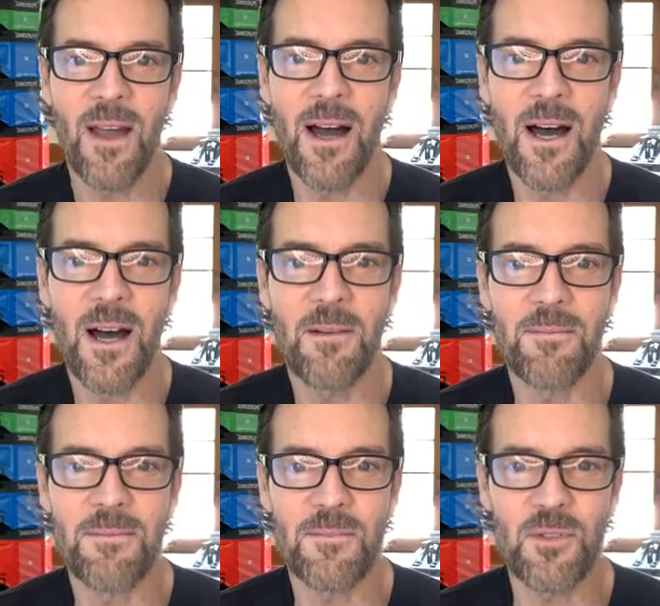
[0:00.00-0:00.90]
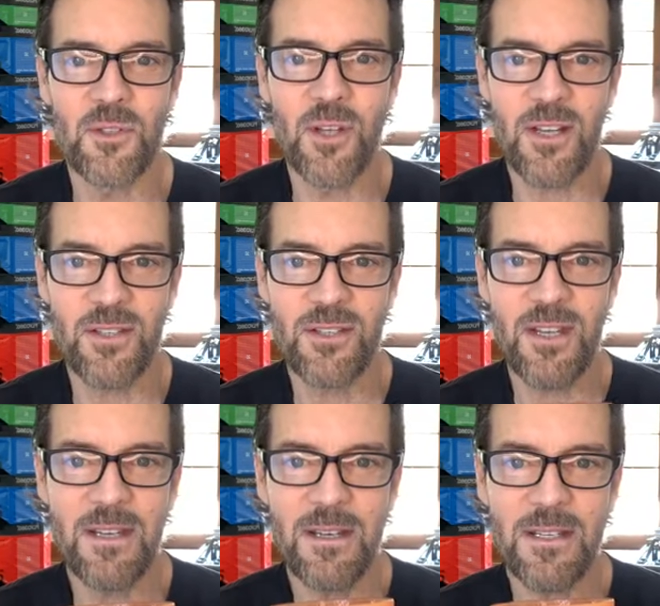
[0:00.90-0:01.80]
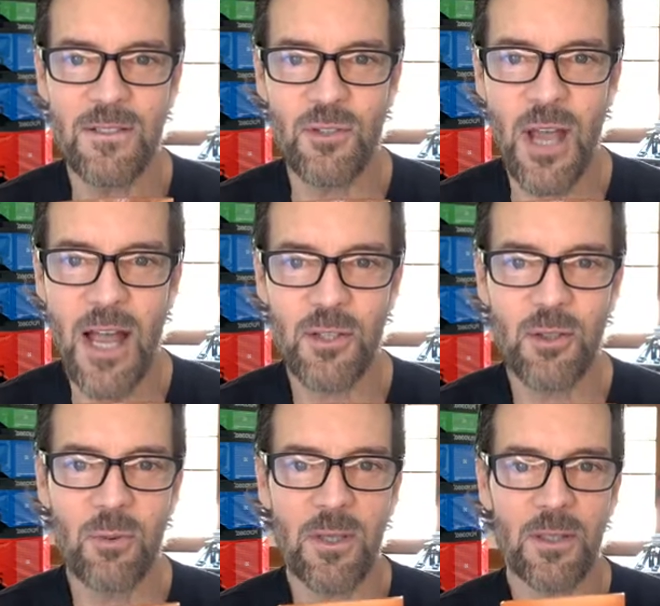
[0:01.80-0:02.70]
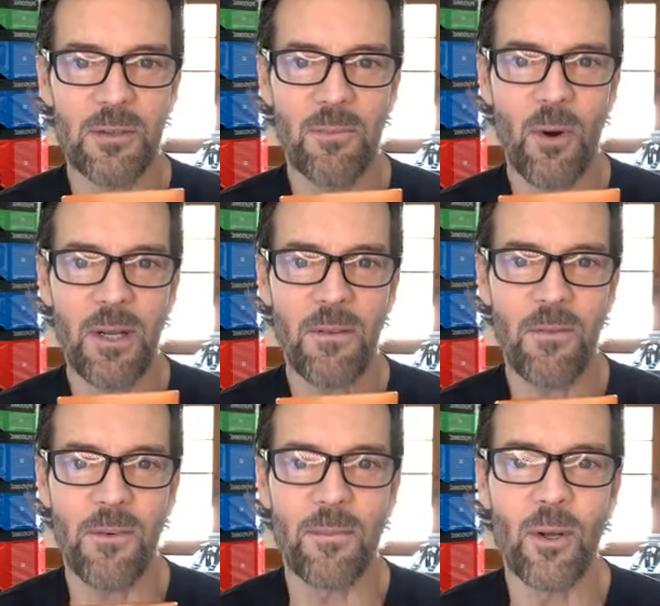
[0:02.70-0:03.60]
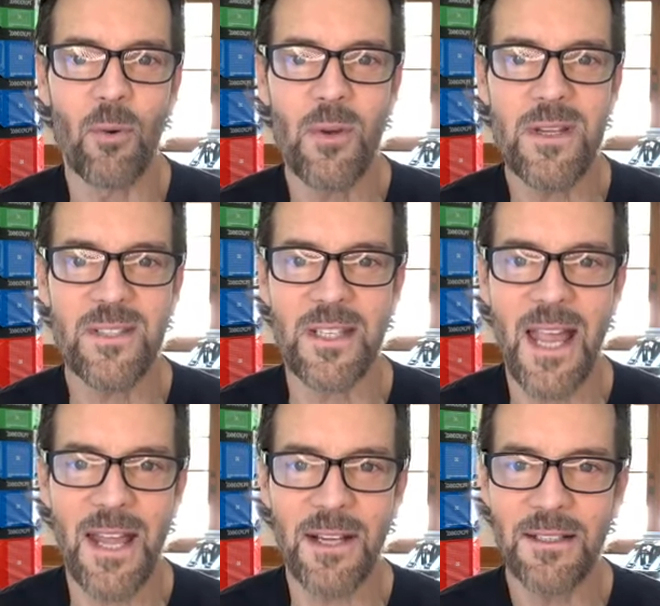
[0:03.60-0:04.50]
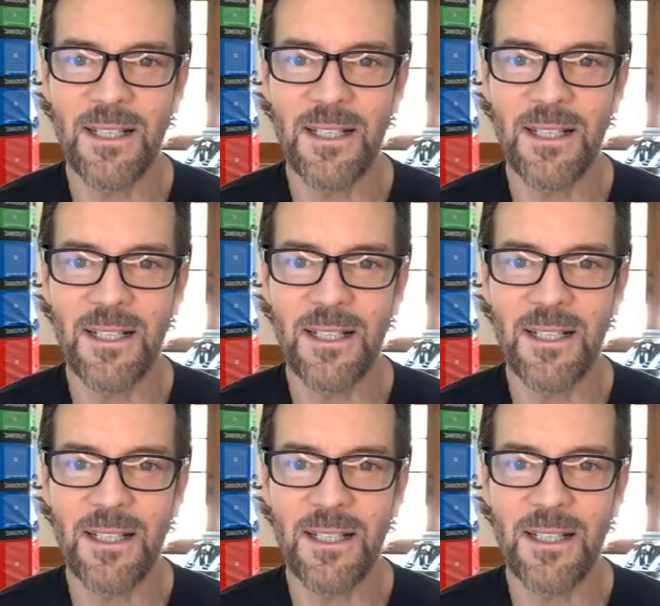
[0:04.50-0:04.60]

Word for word: Um, Justin and Joshua. Good morning from Louisiana.